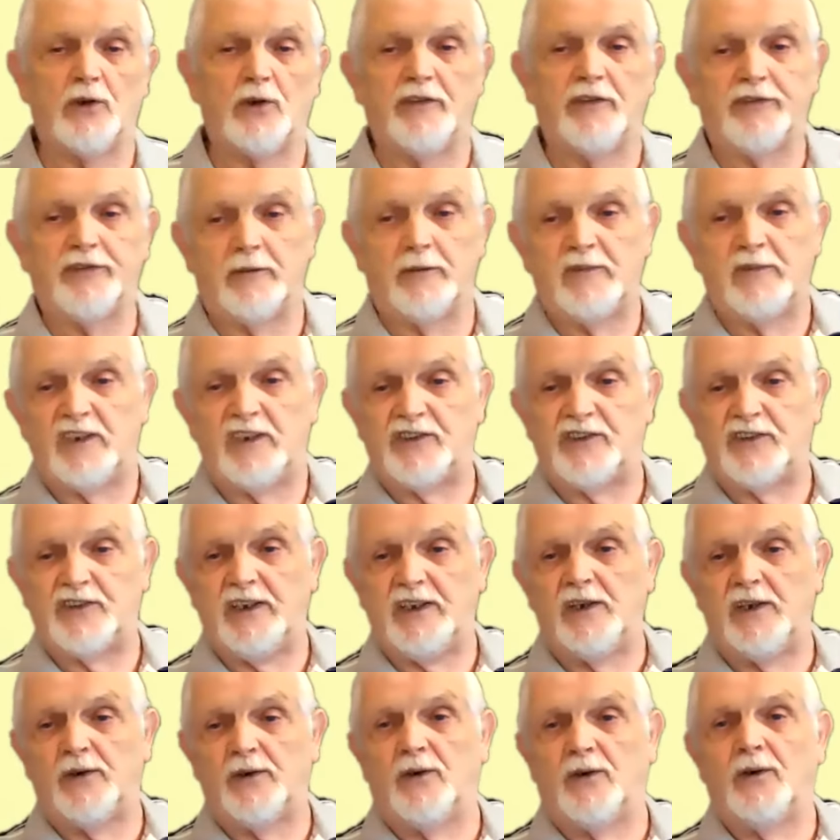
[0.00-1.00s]
from the
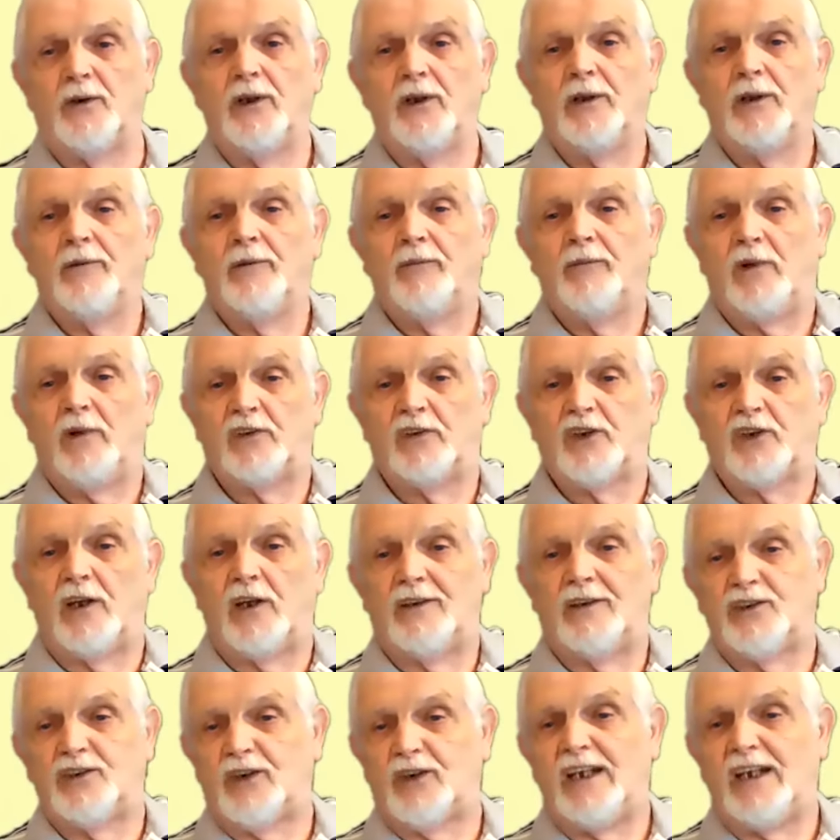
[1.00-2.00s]
0 or
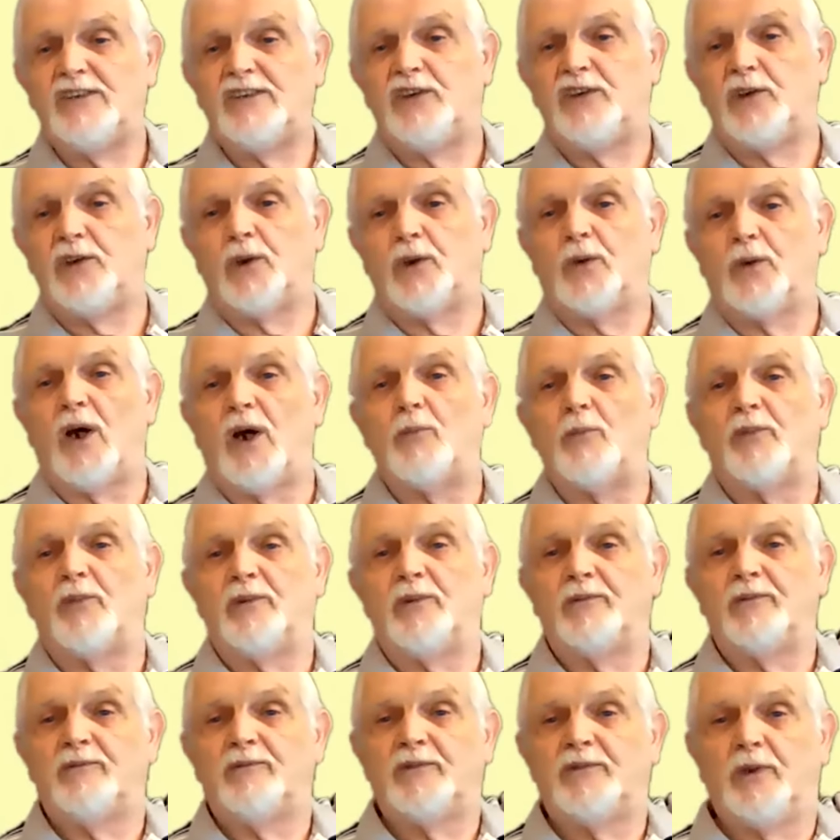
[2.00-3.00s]
try to go up
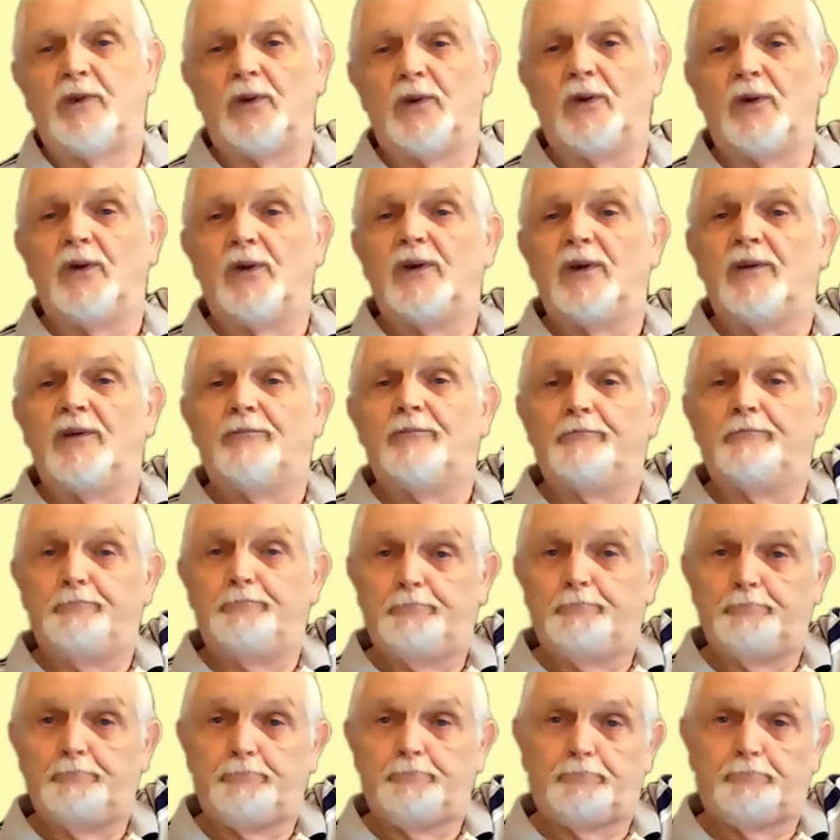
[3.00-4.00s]
to
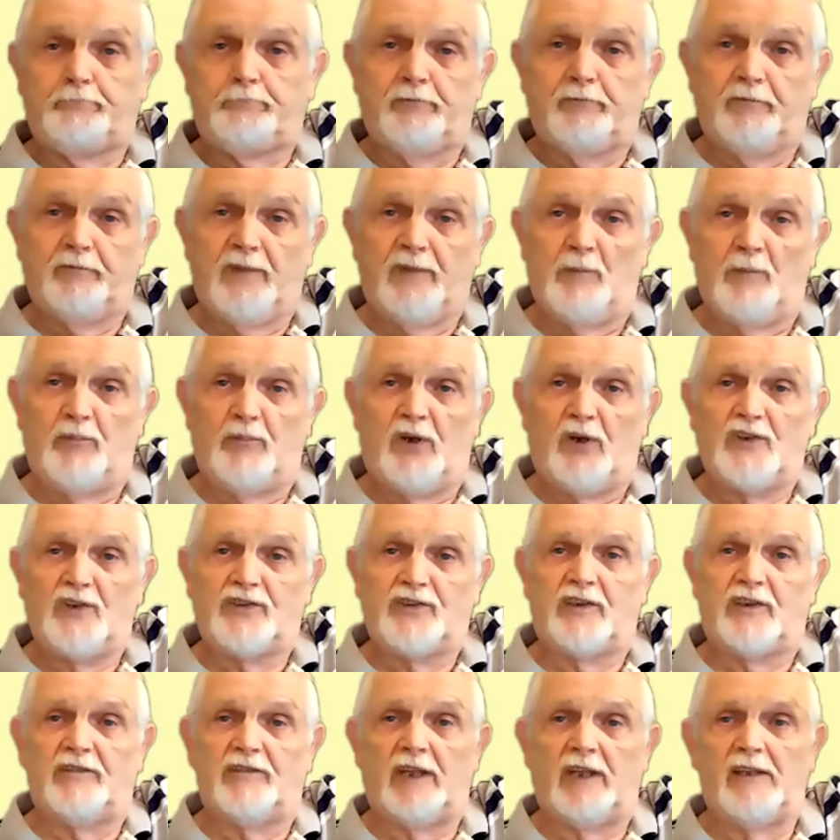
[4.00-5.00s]
the
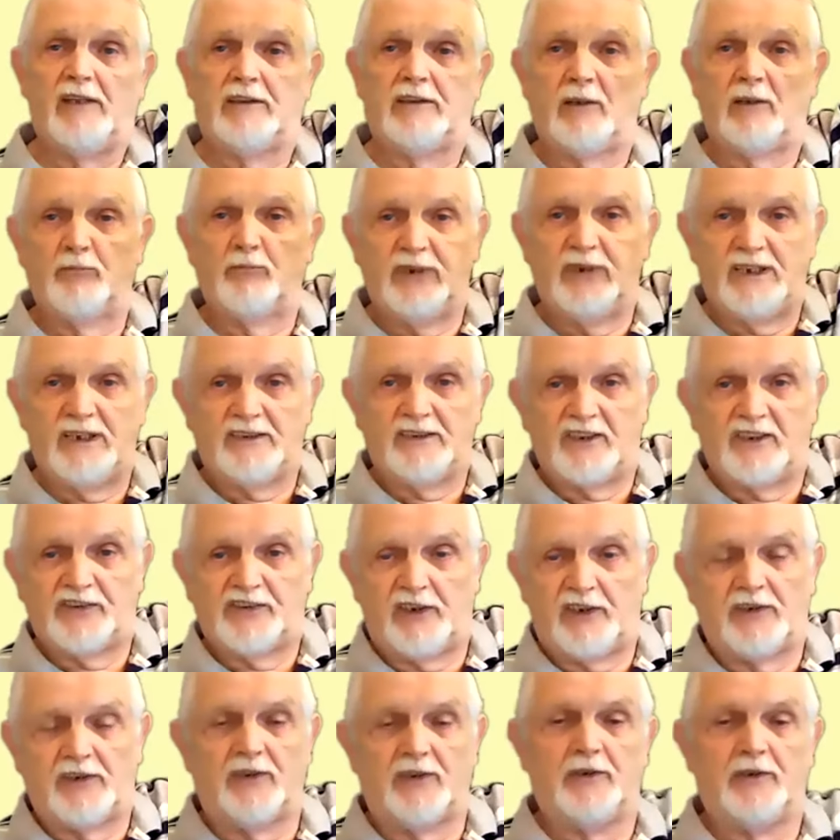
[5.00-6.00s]
positive and complete the
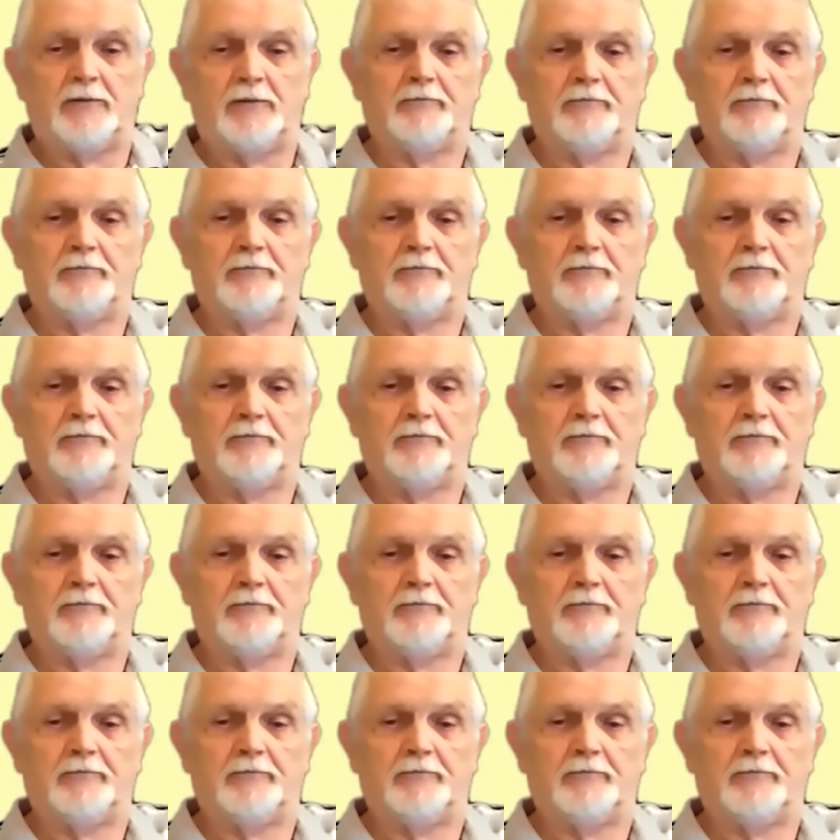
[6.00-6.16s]
circuit.